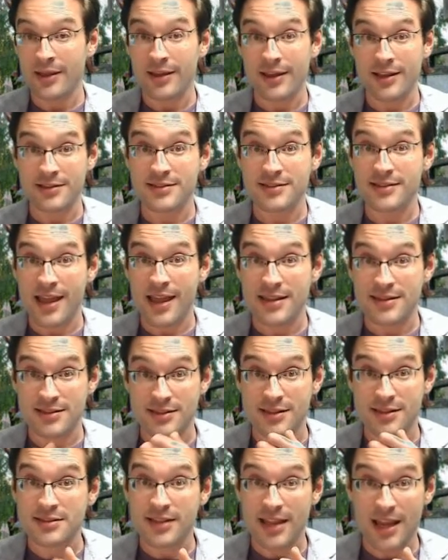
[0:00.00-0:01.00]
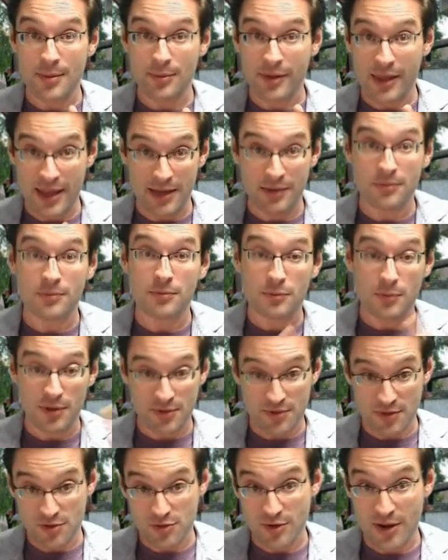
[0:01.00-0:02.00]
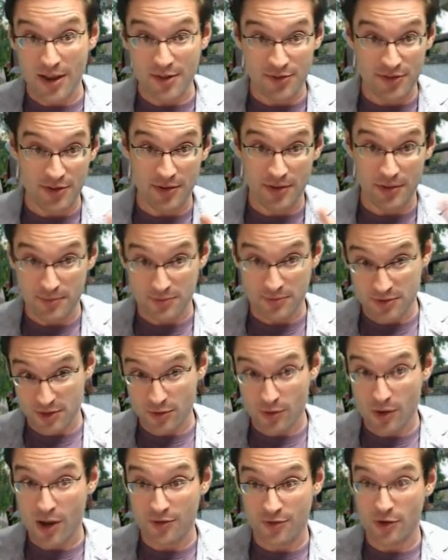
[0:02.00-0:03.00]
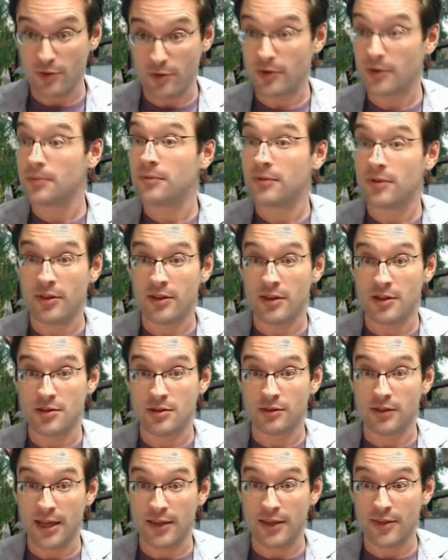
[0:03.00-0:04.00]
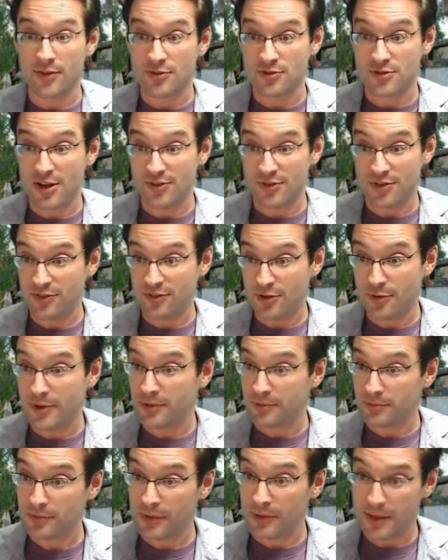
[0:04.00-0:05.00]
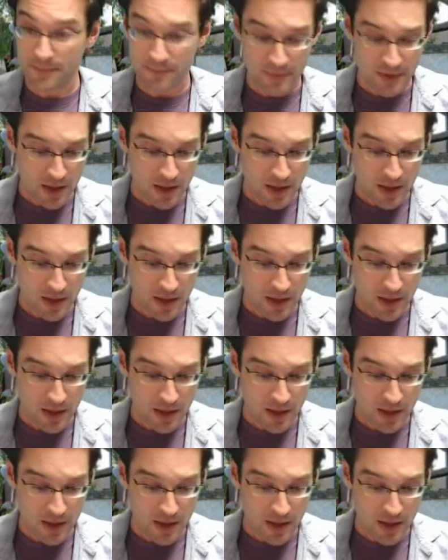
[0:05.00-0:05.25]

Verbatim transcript: it stays in the same lane once it tries to, to cross over to the lane that's adjacent to it, right?